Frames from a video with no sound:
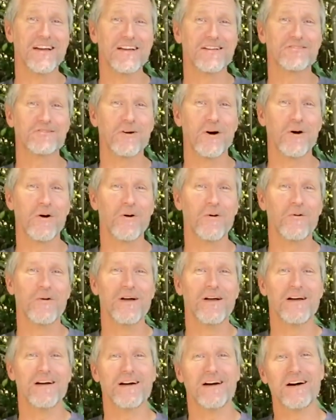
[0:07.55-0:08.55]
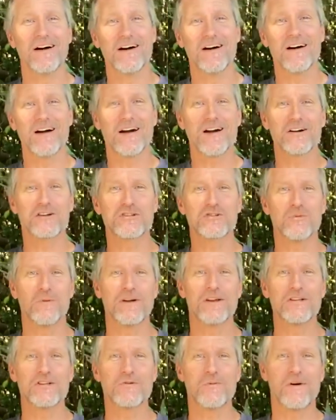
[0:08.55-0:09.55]
So uh, our
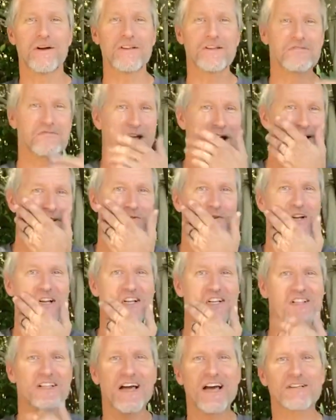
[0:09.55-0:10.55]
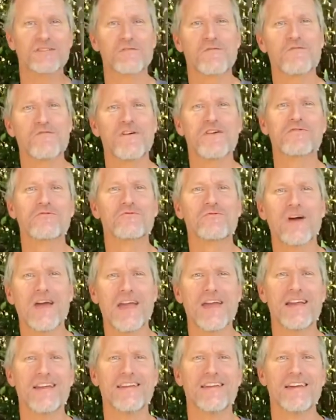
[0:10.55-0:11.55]
2020 graduating class of fifth
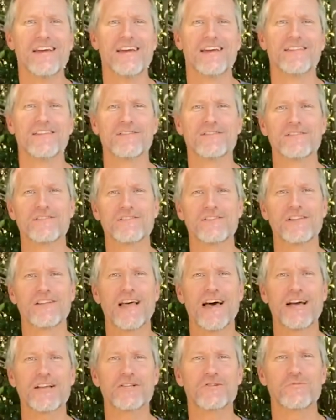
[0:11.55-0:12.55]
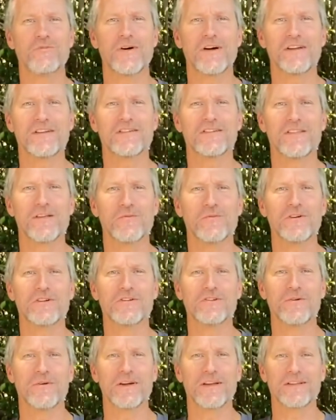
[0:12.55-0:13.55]
grade, this is the last one that we're
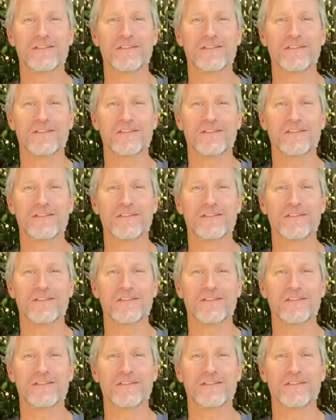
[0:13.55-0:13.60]
doing.